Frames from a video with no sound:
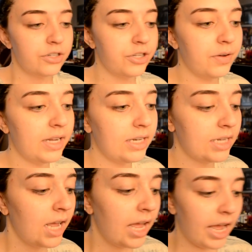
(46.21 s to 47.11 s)
to it,
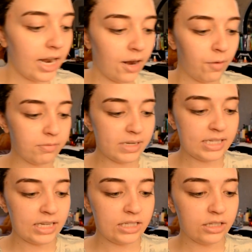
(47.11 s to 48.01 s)
and I don't want my
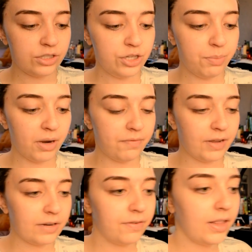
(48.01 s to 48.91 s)
skin to look too
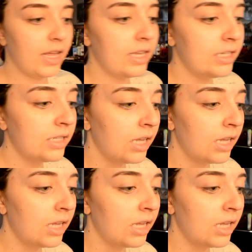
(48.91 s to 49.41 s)
perfect for this.